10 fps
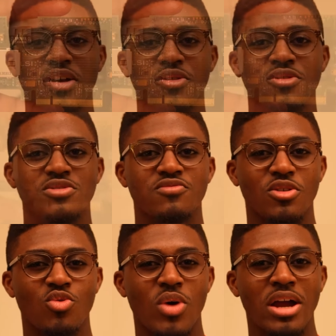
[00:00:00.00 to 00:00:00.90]
others
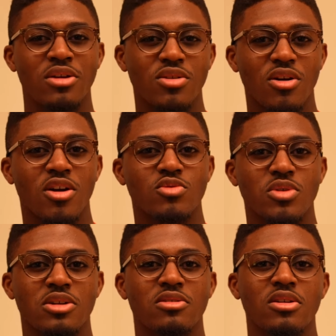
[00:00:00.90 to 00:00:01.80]
require the
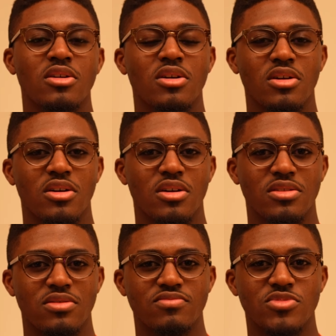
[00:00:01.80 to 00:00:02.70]
hardware
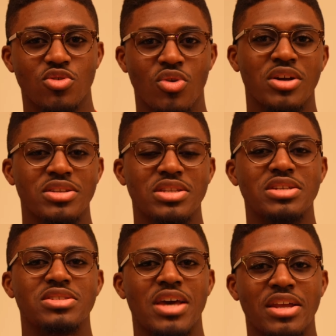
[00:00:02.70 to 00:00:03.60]
to run the
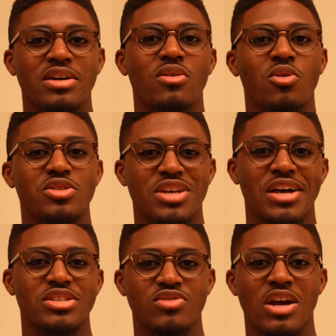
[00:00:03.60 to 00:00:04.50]
SATA or
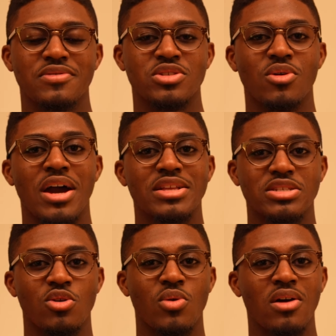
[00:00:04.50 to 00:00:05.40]
SAS drive. So I had to
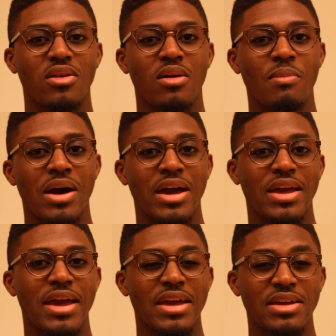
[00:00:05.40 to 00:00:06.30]
go out and
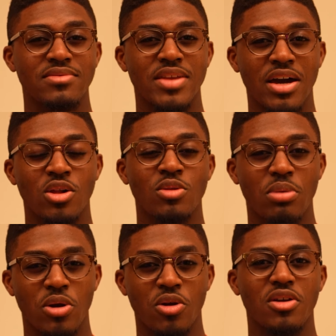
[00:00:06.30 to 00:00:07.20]
buy a Dell
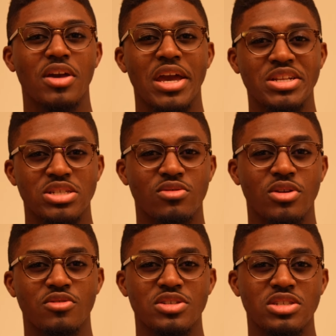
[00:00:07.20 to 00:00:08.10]
PERK
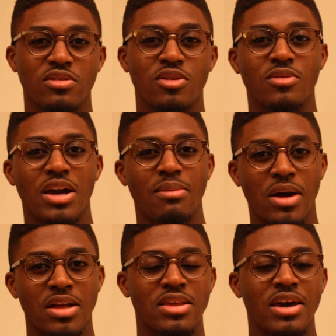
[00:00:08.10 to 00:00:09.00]
H330. I
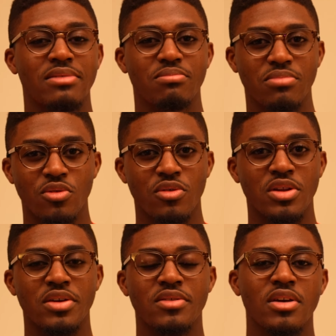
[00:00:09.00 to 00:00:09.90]
bought that, threw it
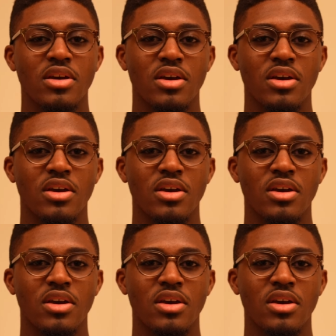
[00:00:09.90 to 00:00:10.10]
in.